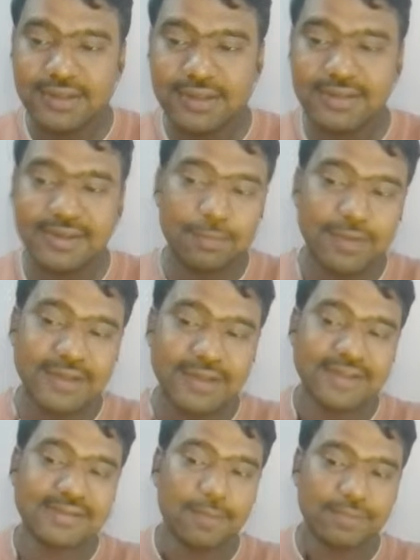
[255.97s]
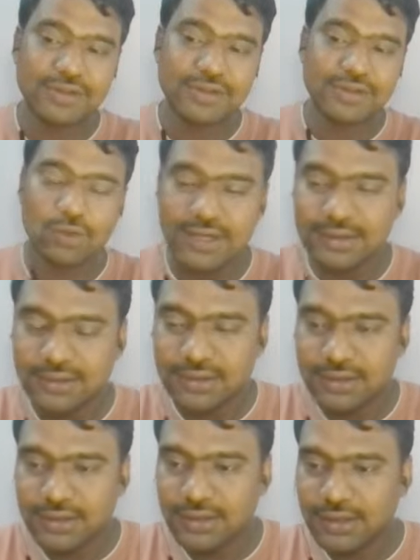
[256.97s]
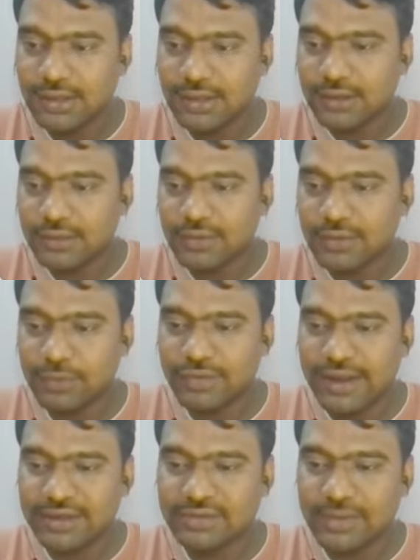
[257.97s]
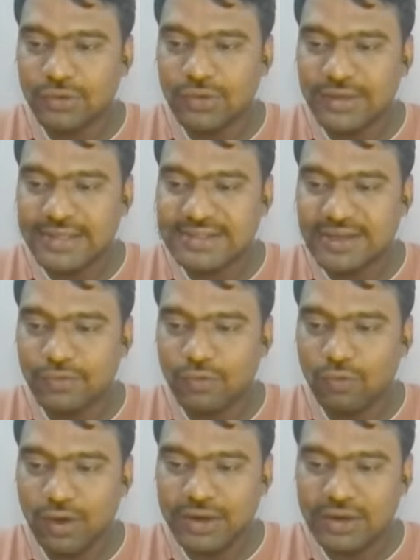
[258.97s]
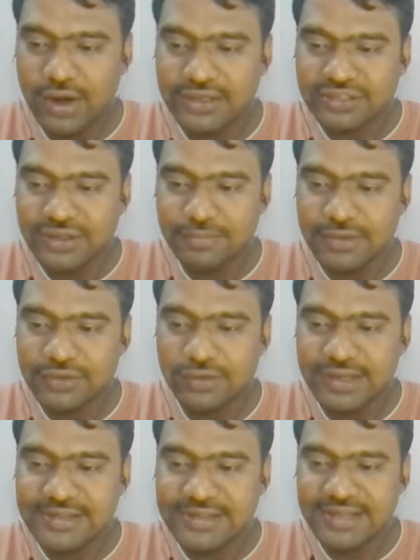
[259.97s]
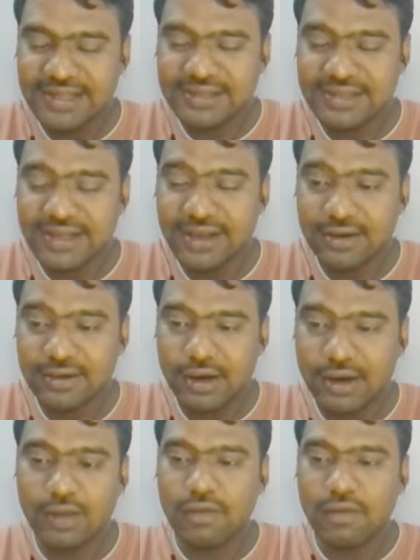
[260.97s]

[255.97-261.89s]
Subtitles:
These employee size companies only. Suppose for example, you can see if you want large companies, we can select here.